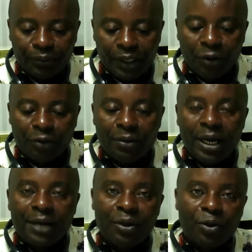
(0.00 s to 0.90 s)
They're not
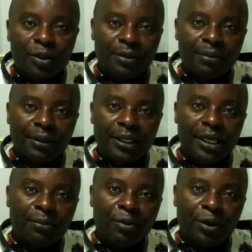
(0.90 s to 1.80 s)
bad because remember
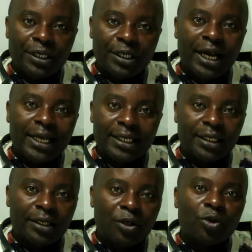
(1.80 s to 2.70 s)
the mortgage
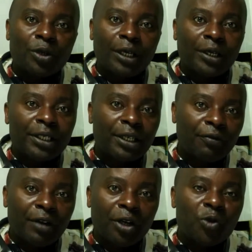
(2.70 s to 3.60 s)
asset is also increasing in
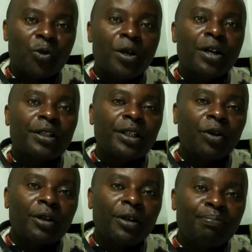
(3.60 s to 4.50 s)
value. The
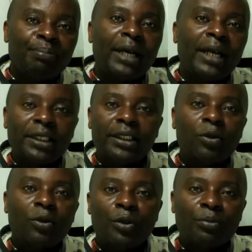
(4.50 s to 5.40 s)
only bad
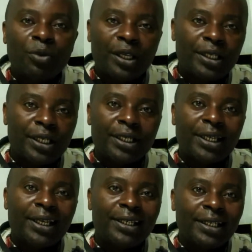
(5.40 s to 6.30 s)
thing with
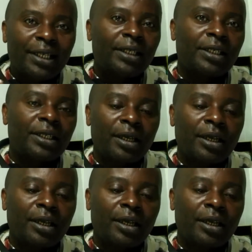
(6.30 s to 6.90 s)
mortgages is the risk.